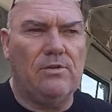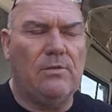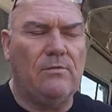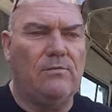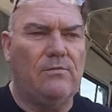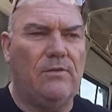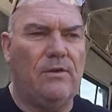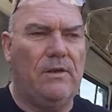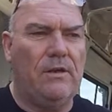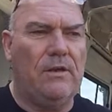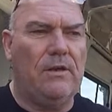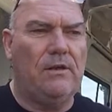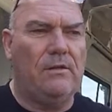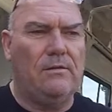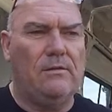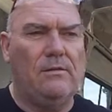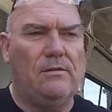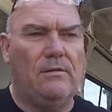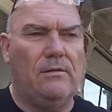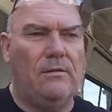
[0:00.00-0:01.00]
I'm
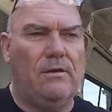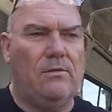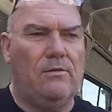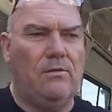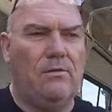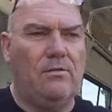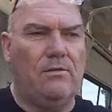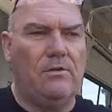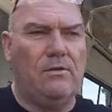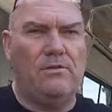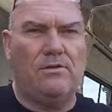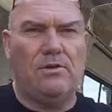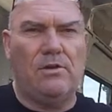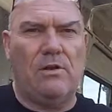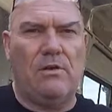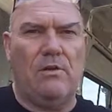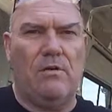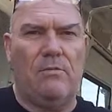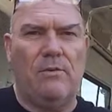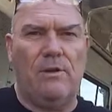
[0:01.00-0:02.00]
thinking, you know, you've got your
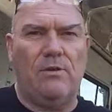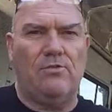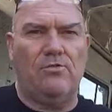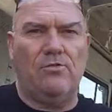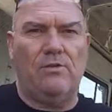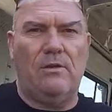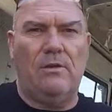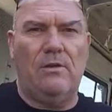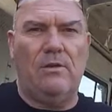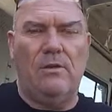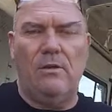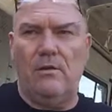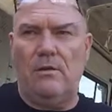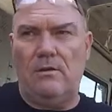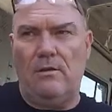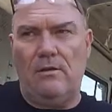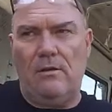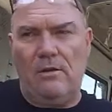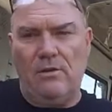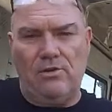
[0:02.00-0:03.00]
starter battery,
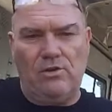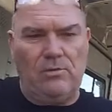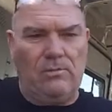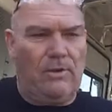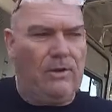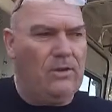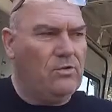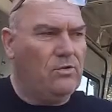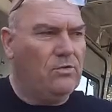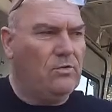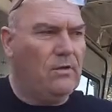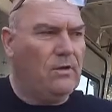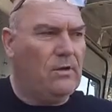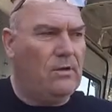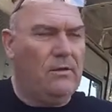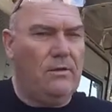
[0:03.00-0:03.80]
your leisure battery.